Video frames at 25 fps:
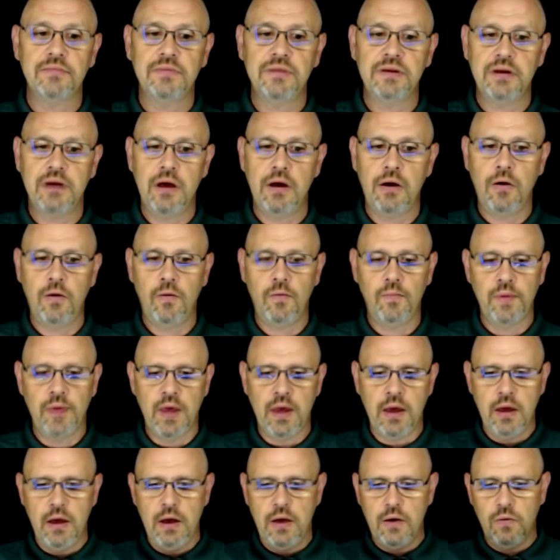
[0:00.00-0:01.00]

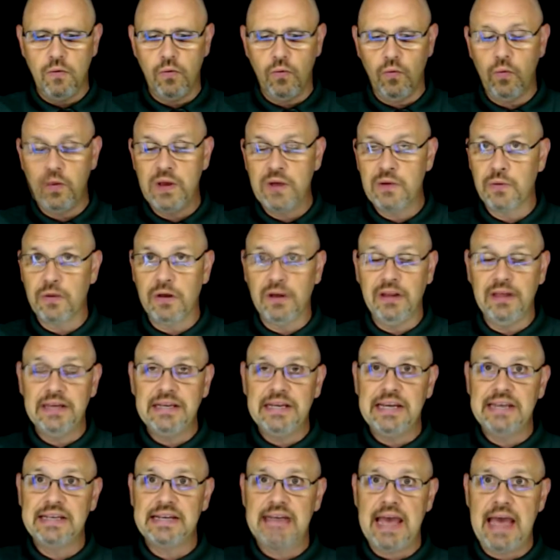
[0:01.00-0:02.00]
we really
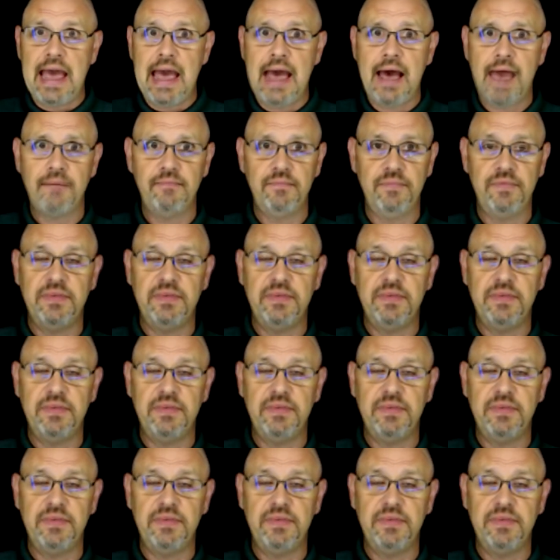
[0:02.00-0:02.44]
need to have